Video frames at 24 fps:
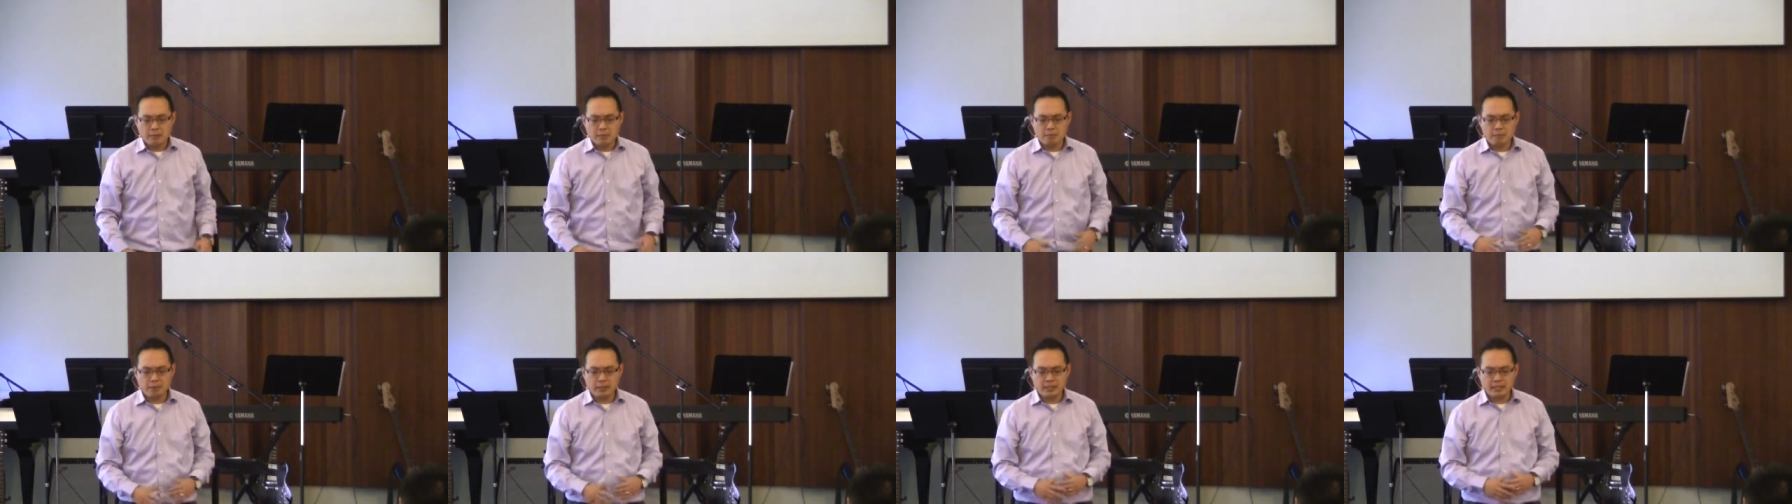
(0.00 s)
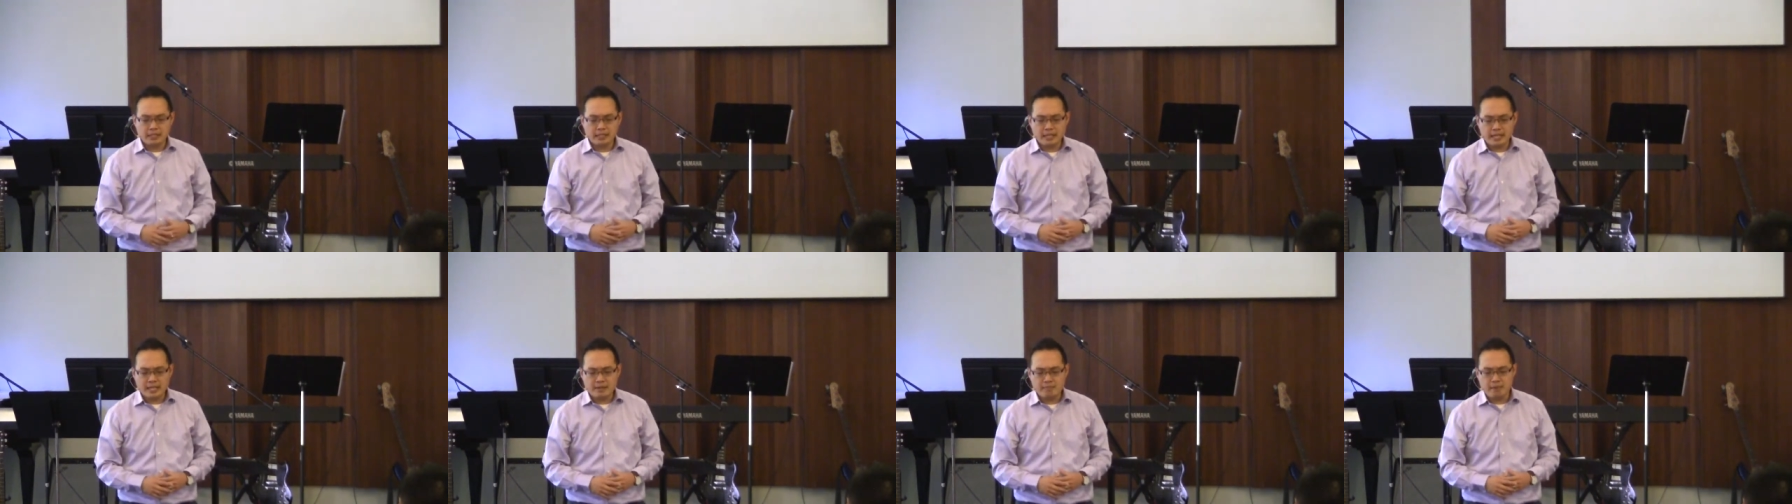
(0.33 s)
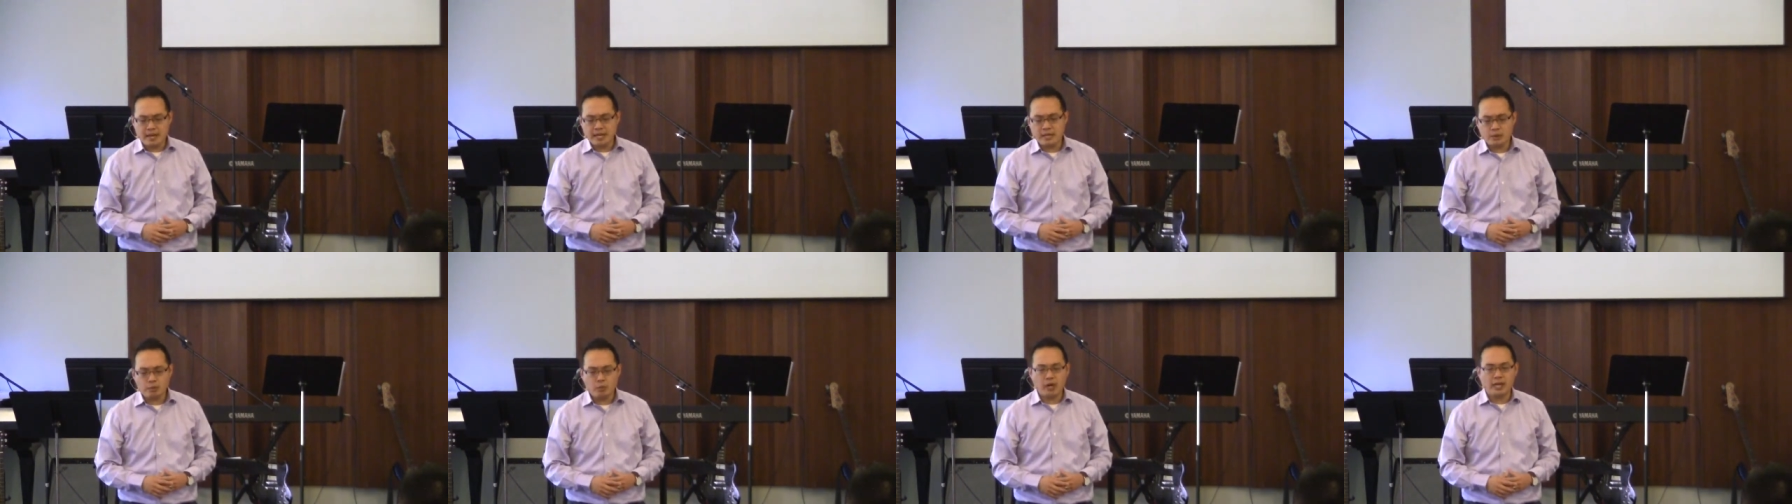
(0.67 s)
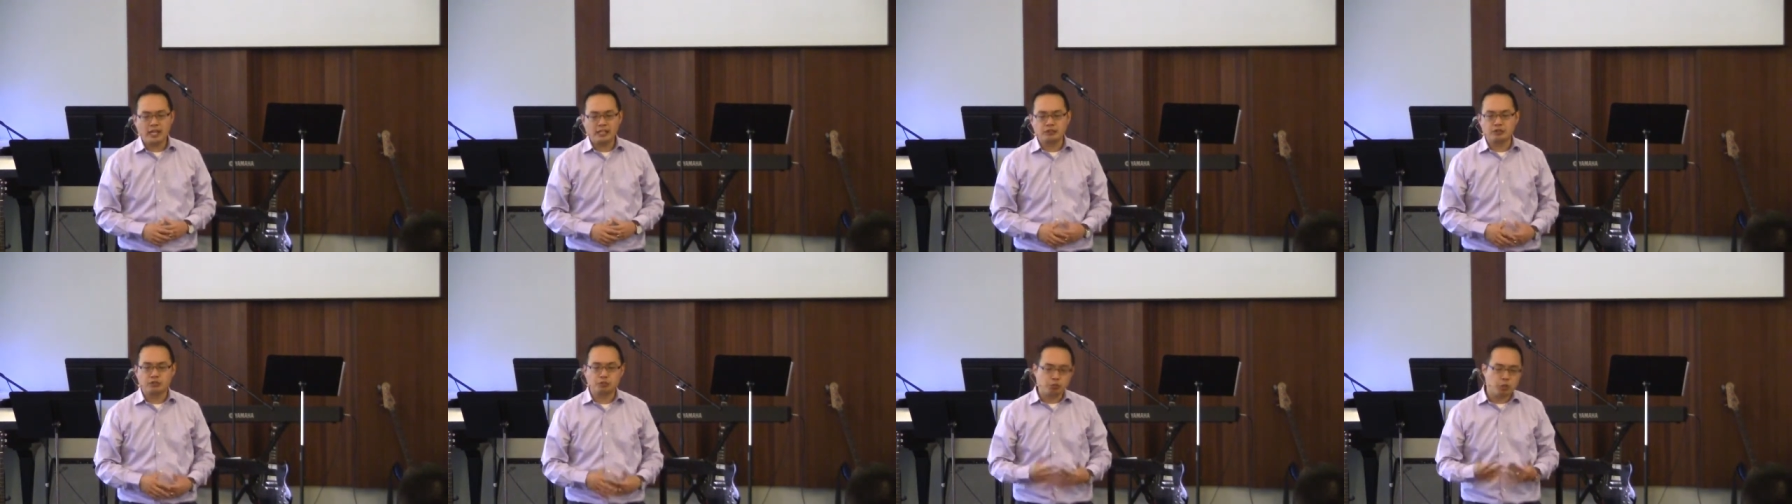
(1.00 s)
But in many
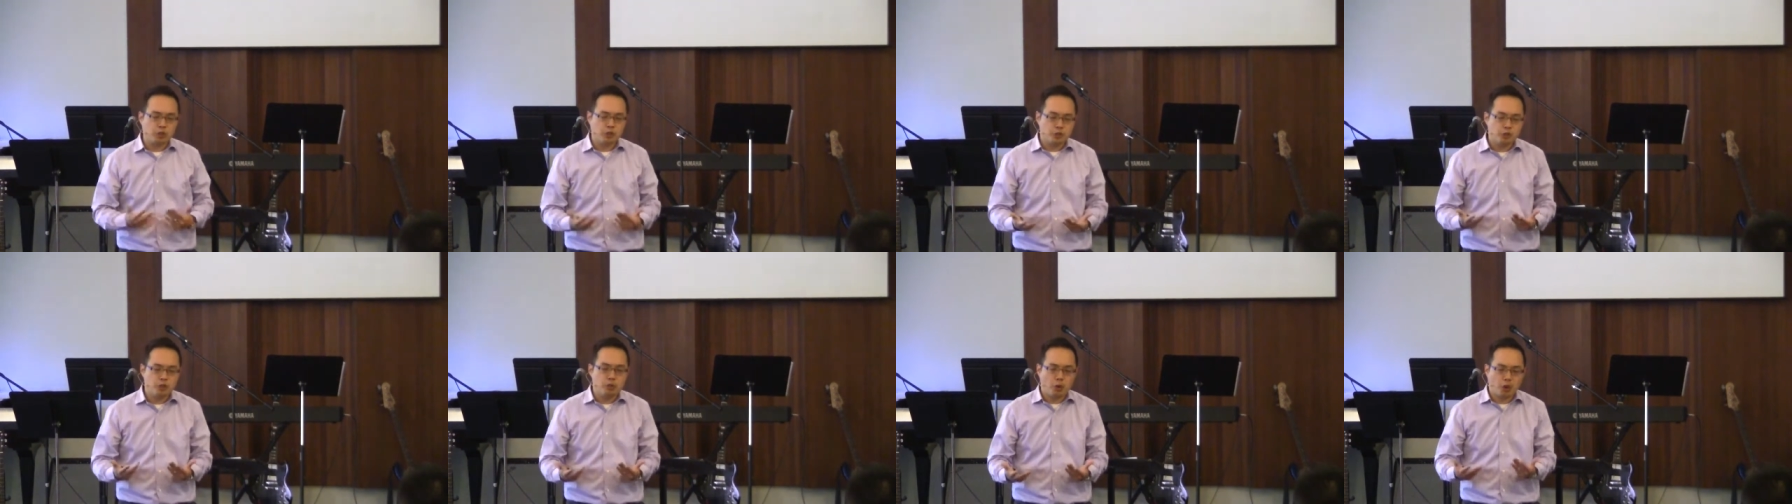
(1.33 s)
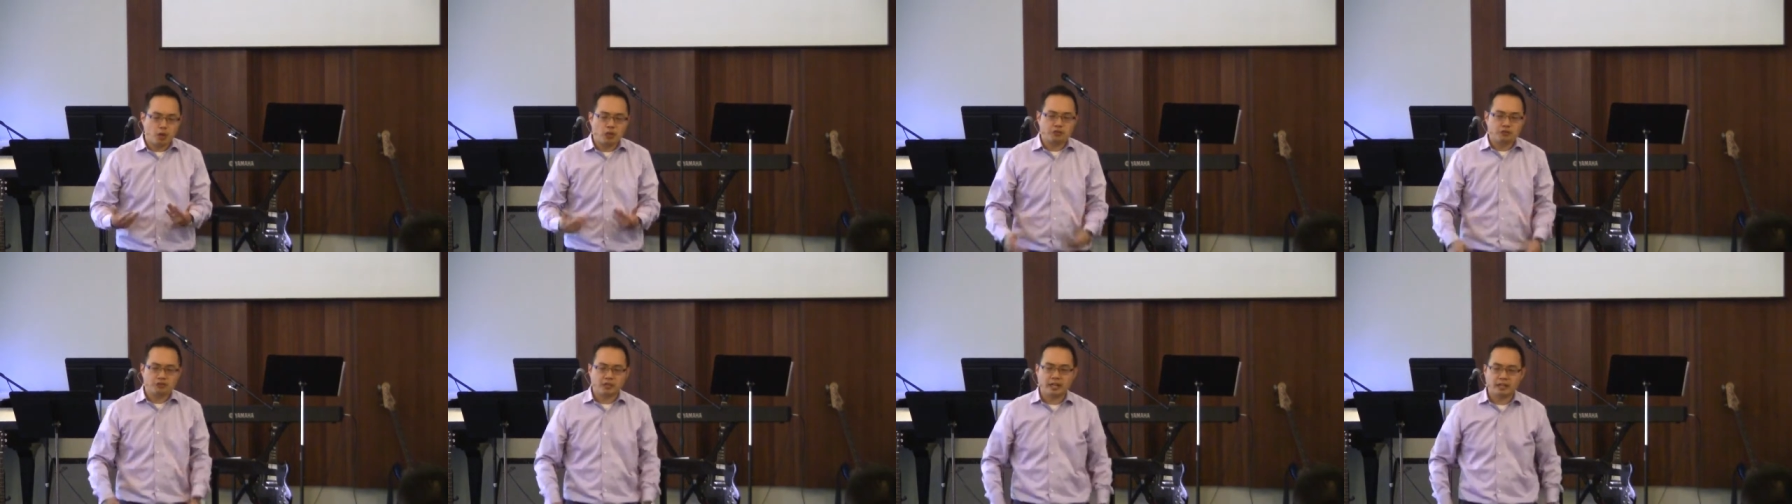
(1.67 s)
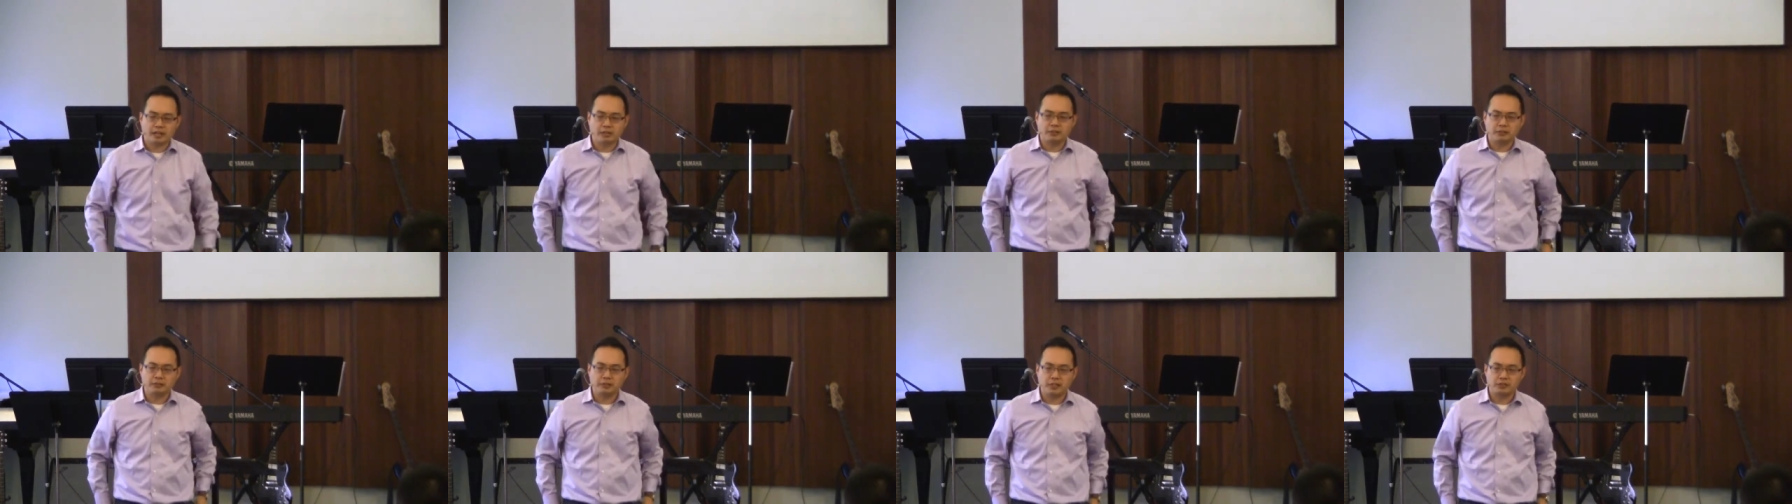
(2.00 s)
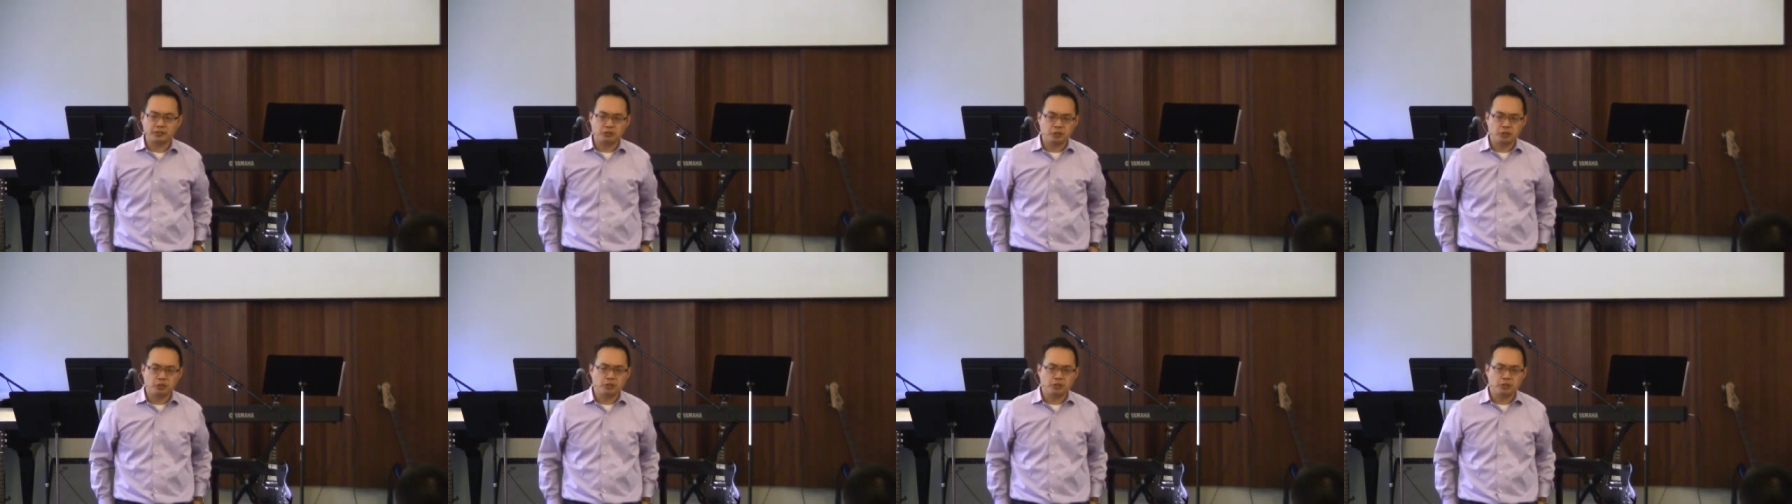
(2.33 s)
ways, well, you are sacrificing.